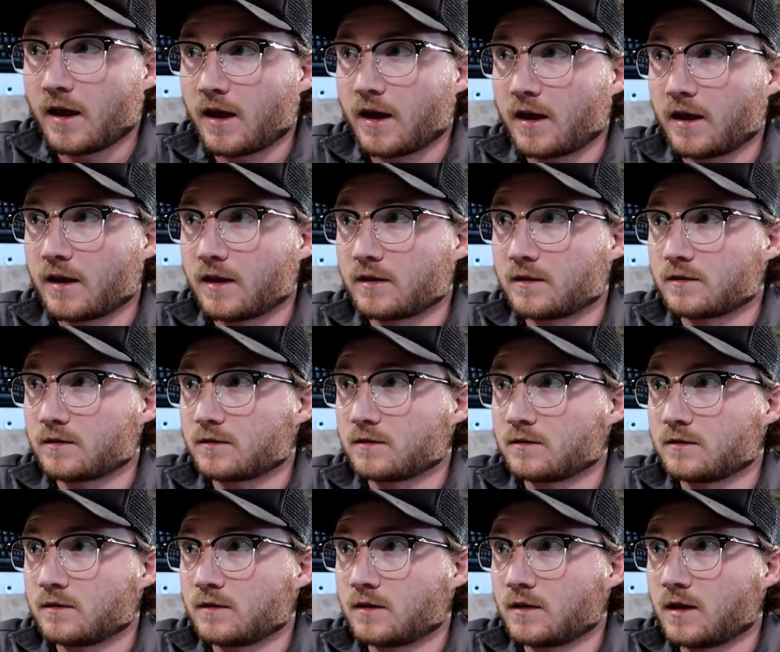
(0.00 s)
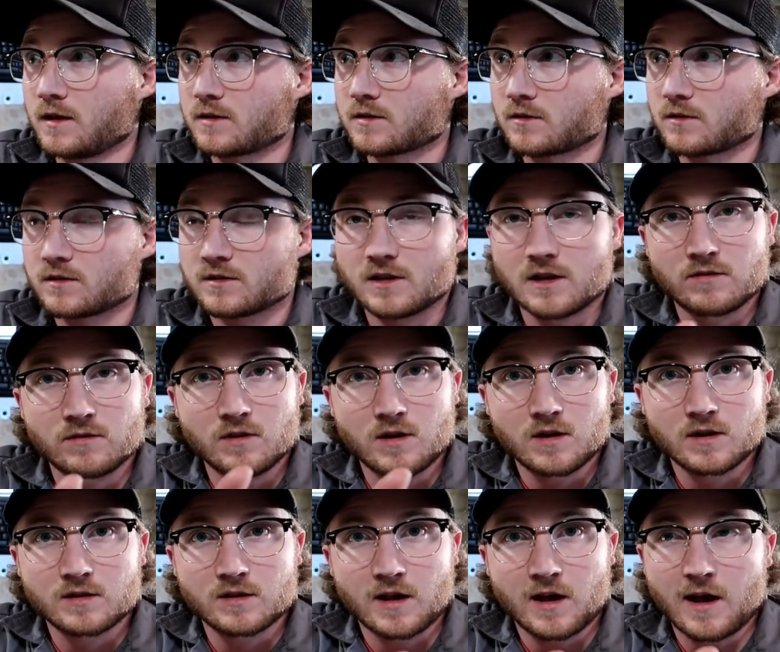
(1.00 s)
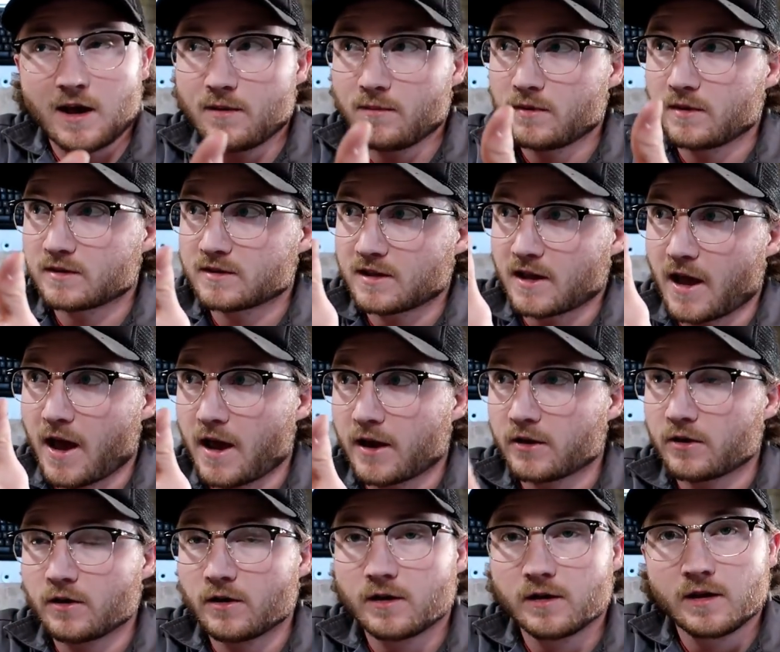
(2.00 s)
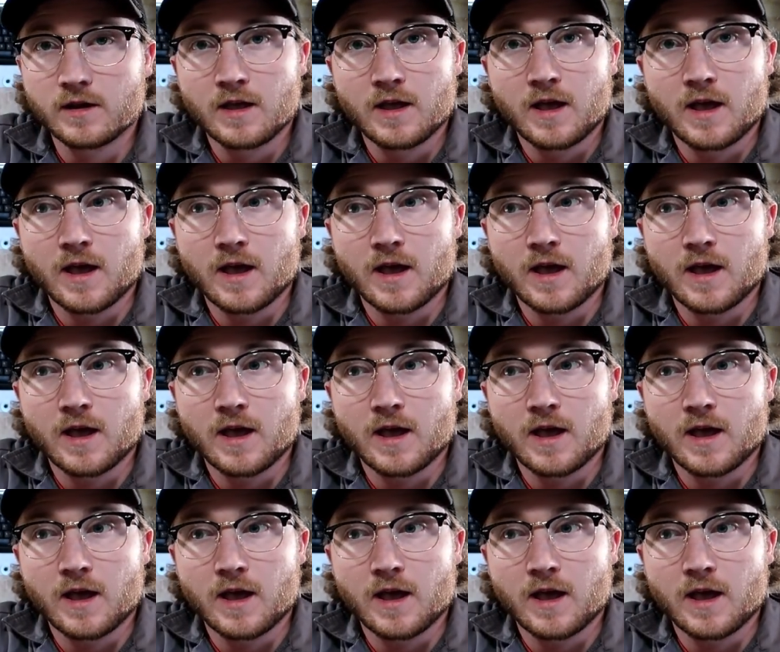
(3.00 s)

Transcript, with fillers: And it's going to save a lot of time, it's accurate,